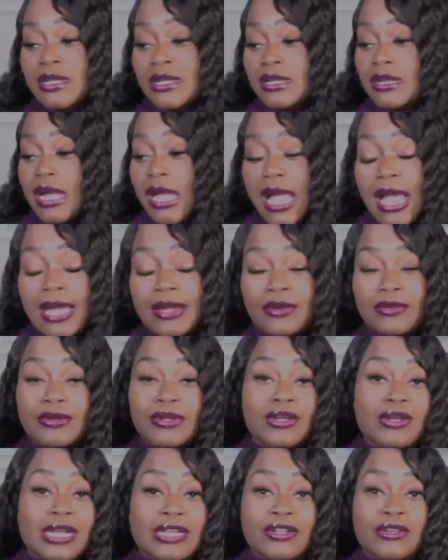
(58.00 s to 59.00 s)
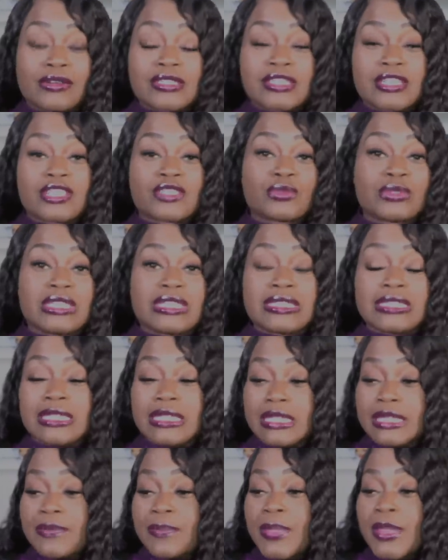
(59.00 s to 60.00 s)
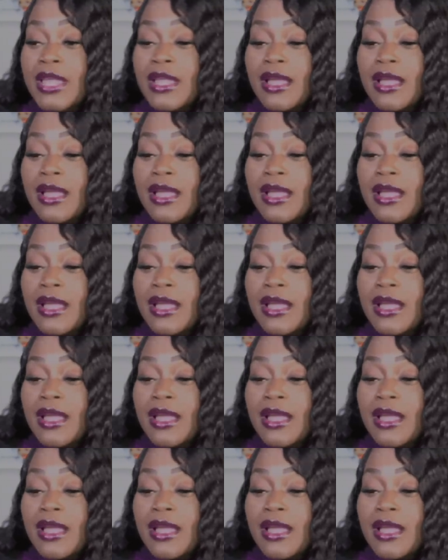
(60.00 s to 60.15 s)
I don't know. I know it starts with a T.